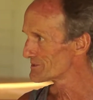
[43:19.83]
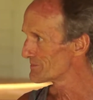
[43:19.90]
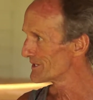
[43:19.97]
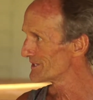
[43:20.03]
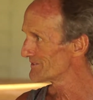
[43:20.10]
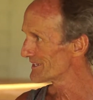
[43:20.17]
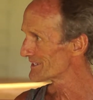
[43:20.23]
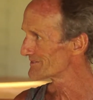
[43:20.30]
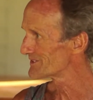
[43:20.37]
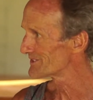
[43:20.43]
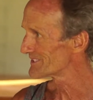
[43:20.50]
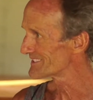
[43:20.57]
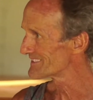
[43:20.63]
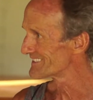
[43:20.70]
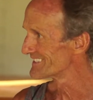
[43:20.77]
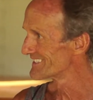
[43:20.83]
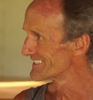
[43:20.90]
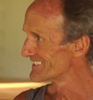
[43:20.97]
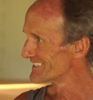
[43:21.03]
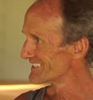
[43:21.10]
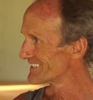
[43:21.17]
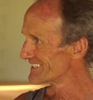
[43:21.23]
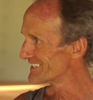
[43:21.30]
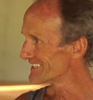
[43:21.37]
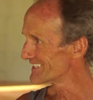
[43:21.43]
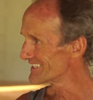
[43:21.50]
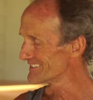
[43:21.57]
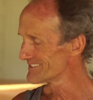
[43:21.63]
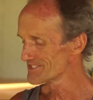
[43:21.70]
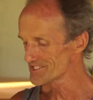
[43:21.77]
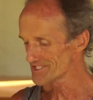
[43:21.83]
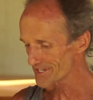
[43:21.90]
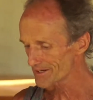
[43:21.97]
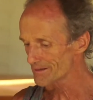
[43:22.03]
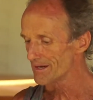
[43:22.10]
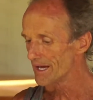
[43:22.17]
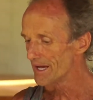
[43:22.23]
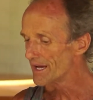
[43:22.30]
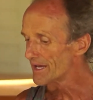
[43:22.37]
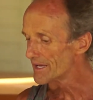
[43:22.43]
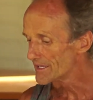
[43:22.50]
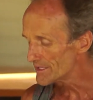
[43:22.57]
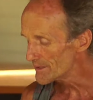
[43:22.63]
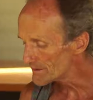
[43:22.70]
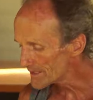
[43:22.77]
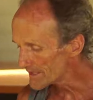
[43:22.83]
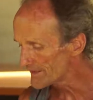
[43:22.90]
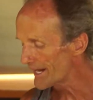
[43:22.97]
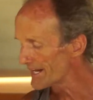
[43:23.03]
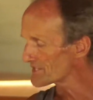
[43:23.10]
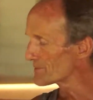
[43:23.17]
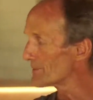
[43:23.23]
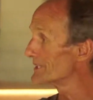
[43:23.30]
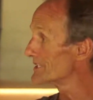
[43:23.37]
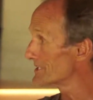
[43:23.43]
was perfect for you. You know? So that's where